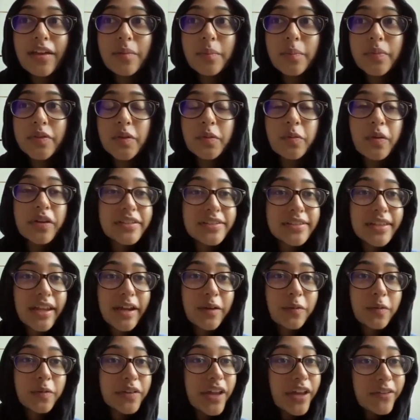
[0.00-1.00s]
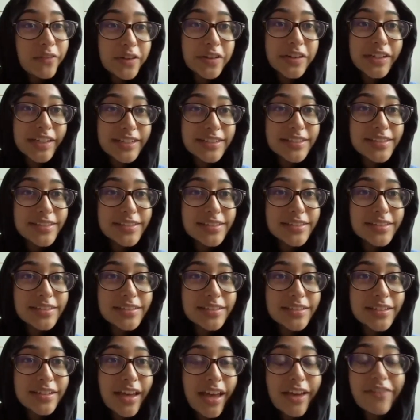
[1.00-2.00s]
But the ones that I will never eat
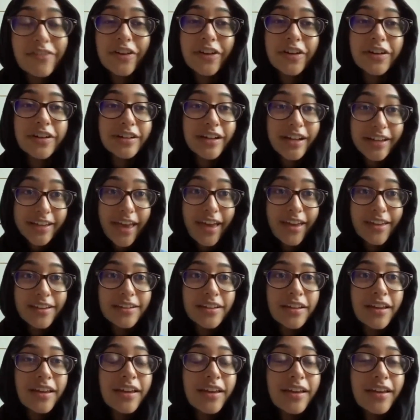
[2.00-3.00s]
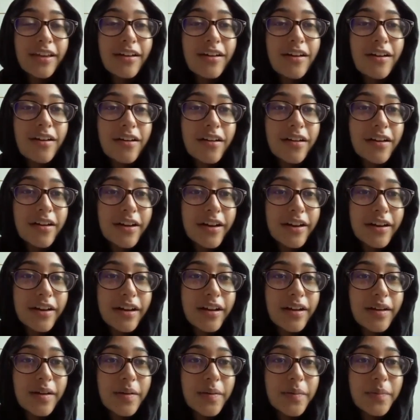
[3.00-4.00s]
ever again are
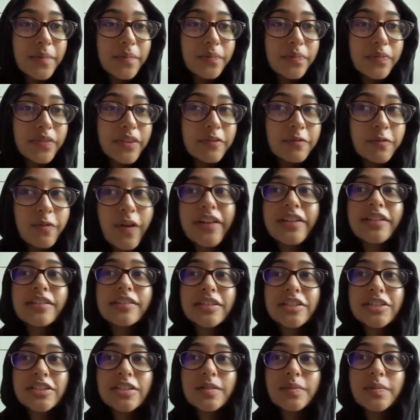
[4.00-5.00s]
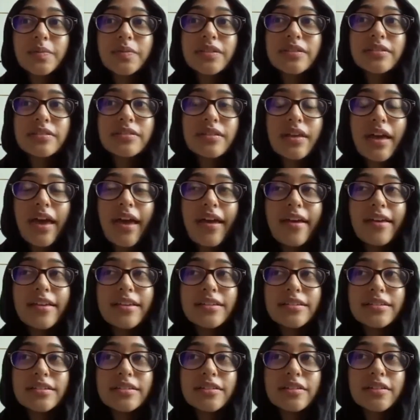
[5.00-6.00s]
Red Delicious
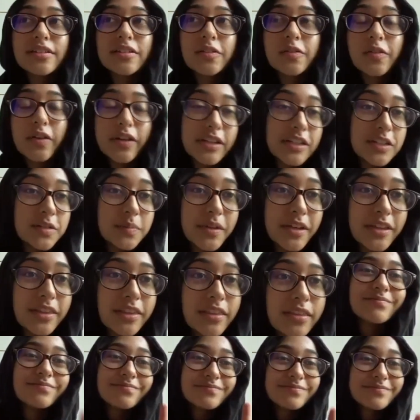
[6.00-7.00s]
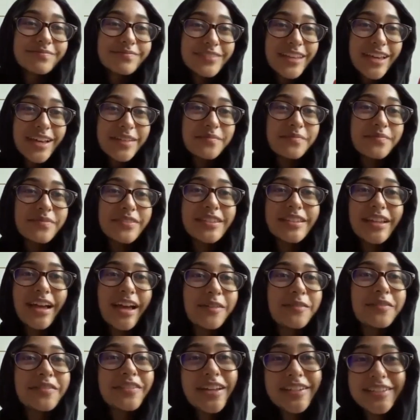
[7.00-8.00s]
and Granny Smith. Yeah,
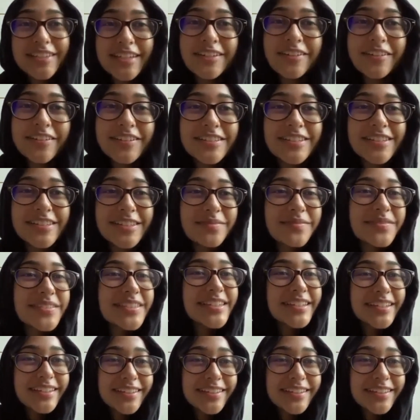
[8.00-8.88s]
I will not take criticisms.